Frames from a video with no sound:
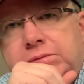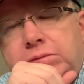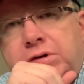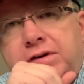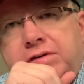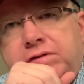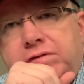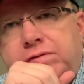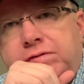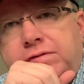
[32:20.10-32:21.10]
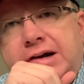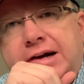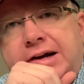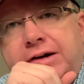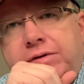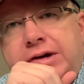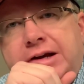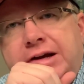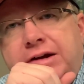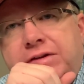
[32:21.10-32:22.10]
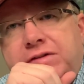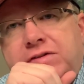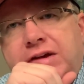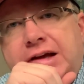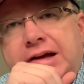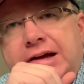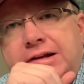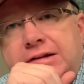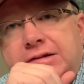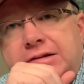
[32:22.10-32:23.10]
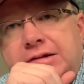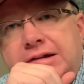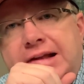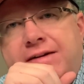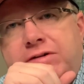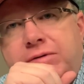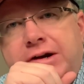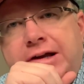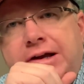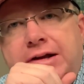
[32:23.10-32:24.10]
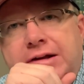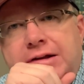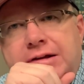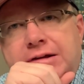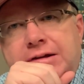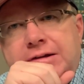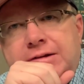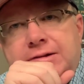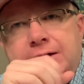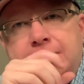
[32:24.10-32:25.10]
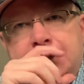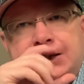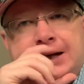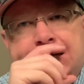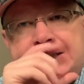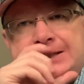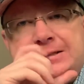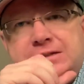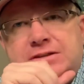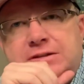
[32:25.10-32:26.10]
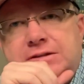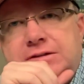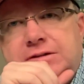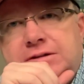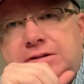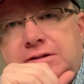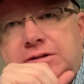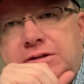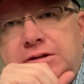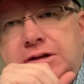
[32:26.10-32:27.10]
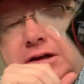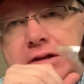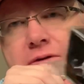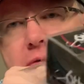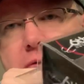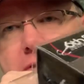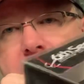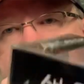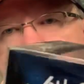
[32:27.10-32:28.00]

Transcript: More of a fire red on the side, lava red. And then you got this yellow on the